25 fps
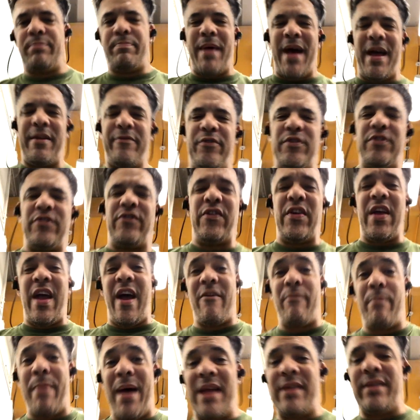Bad for you. If you
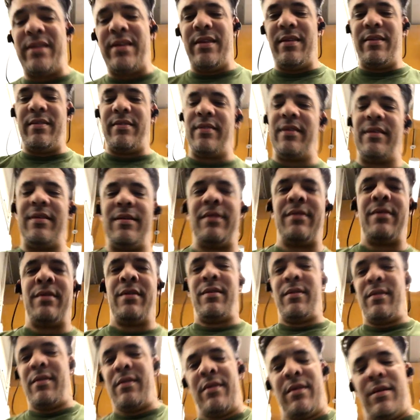have bad knees,
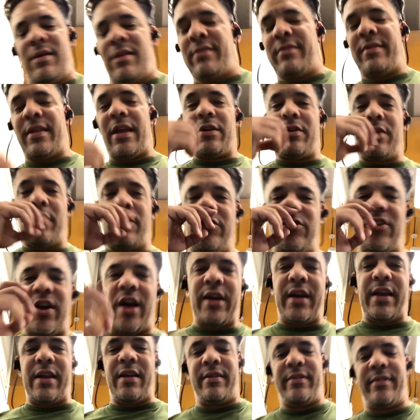you got good
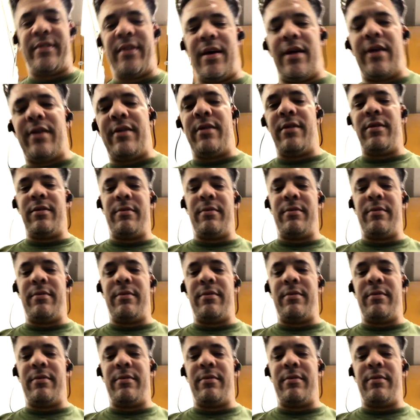jogging outside.